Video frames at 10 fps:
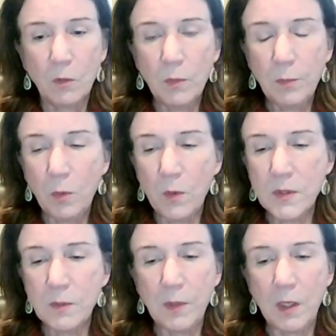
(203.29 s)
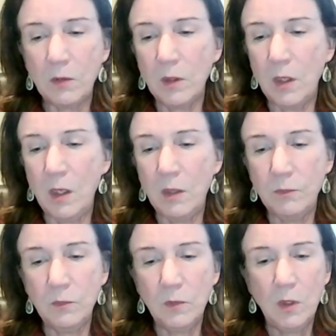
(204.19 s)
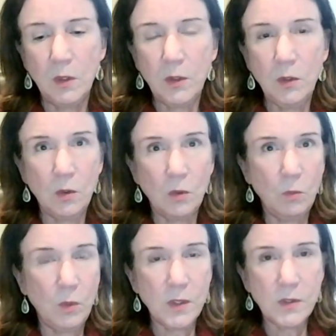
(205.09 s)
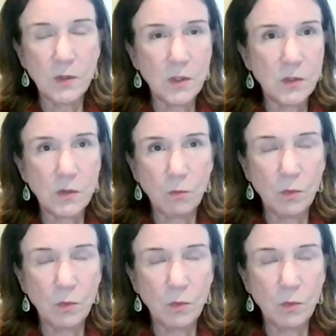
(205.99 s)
reports about um, you know what is this